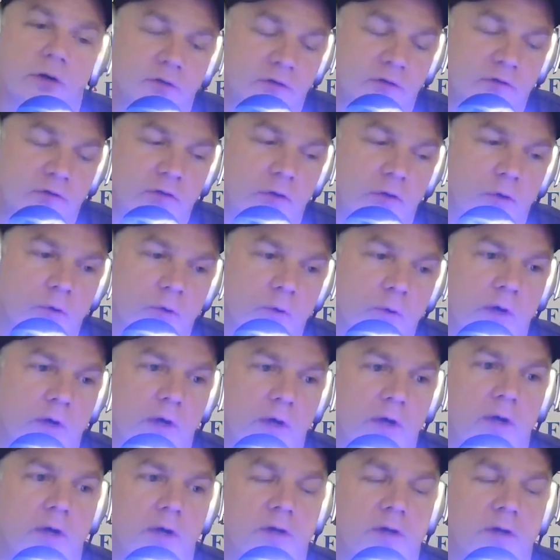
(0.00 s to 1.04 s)
So.
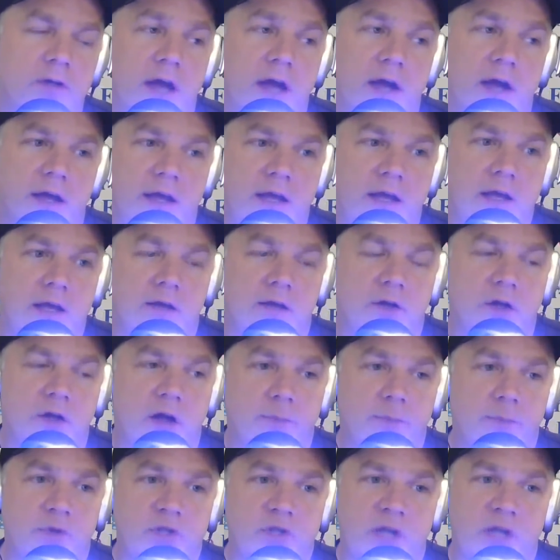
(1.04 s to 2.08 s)
Yeah, he
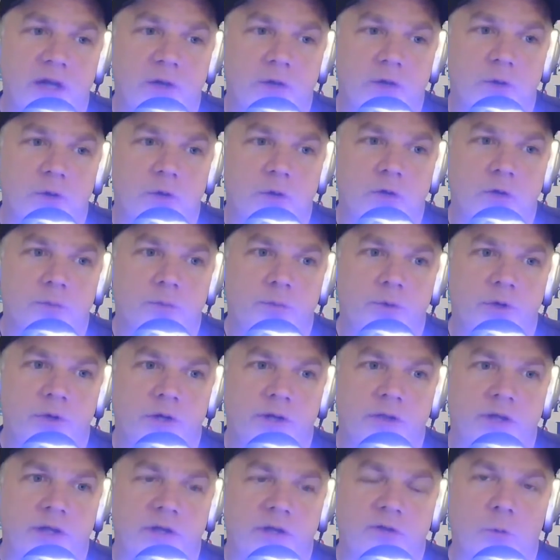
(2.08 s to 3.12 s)
accomplished that goal, but I
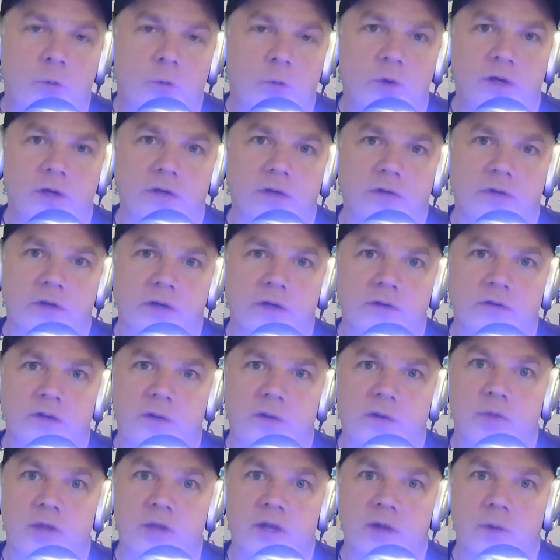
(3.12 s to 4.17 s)
think it's a one and done
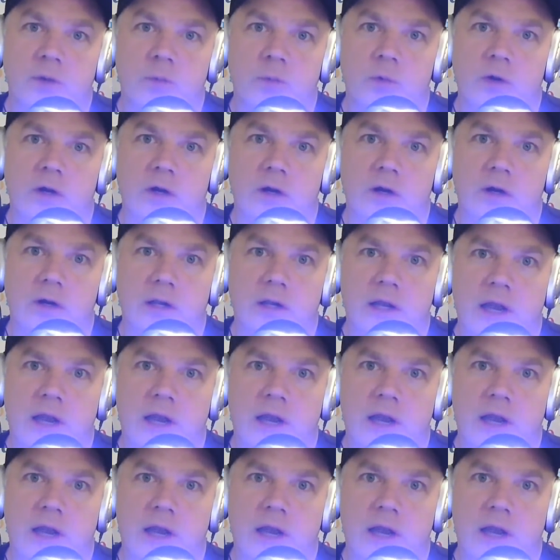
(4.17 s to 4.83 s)
type thing where,